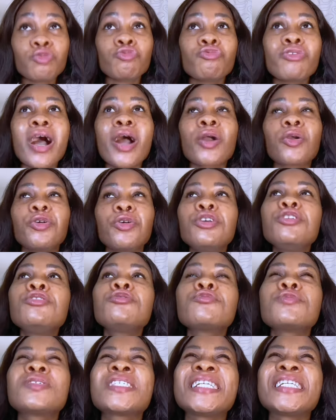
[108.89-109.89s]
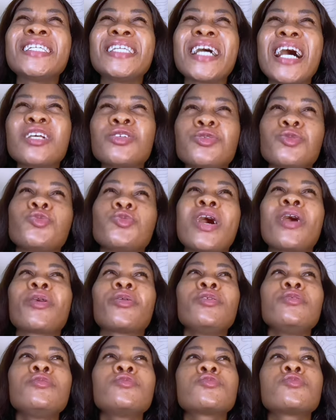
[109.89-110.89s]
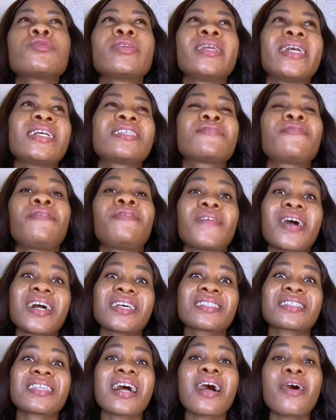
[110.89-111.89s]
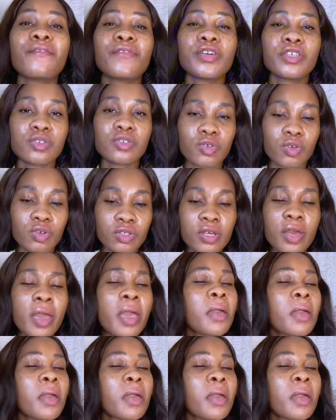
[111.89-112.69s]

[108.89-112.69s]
you are going to see that you are going to get faster results,